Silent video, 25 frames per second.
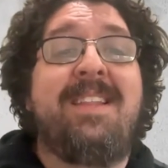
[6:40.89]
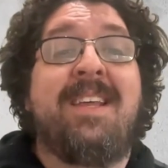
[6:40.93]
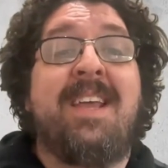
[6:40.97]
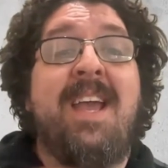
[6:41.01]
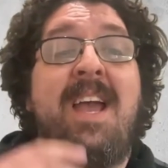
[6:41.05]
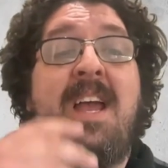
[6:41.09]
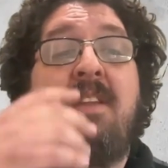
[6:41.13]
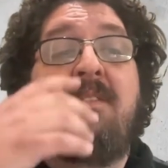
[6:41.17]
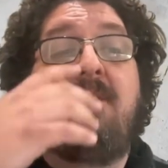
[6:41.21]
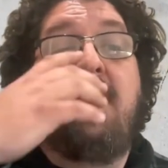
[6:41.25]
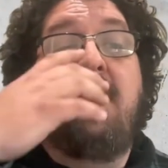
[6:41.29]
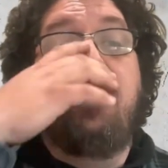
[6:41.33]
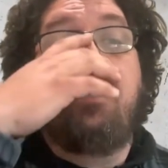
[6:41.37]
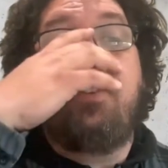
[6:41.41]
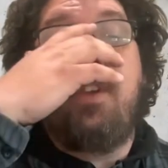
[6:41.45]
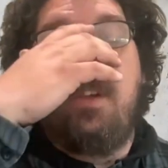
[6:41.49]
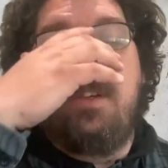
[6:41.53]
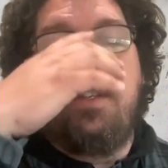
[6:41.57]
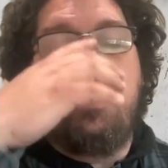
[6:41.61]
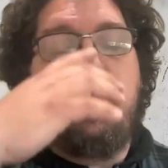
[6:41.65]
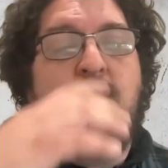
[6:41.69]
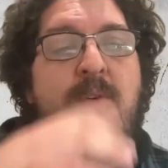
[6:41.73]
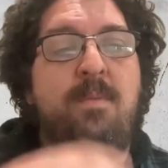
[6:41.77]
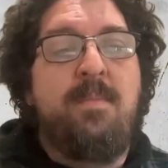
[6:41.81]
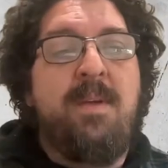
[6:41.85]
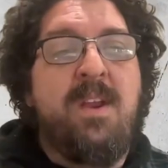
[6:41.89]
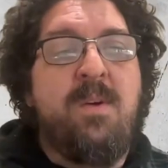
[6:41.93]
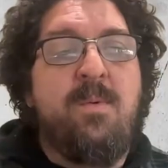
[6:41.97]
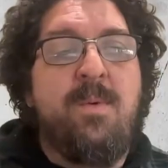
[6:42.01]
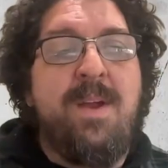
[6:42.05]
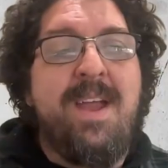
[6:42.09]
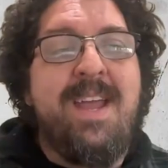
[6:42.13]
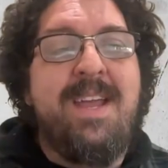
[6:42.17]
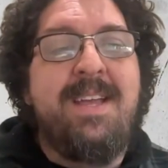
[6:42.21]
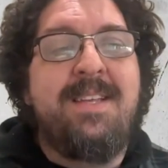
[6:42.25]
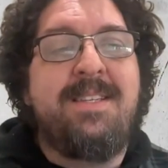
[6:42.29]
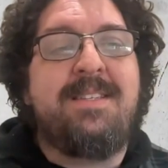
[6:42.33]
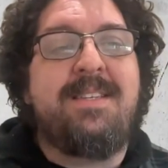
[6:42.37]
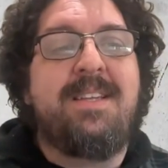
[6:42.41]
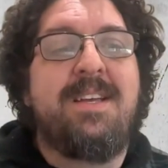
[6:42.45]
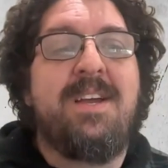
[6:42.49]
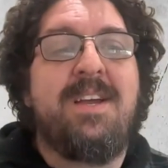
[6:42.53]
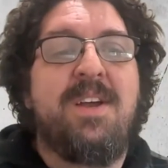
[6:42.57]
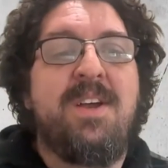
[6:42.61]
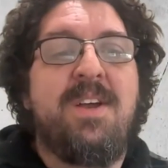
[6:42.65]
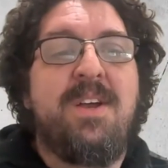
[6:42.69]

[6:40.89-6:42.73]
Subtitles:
the kind of issues that were being raised,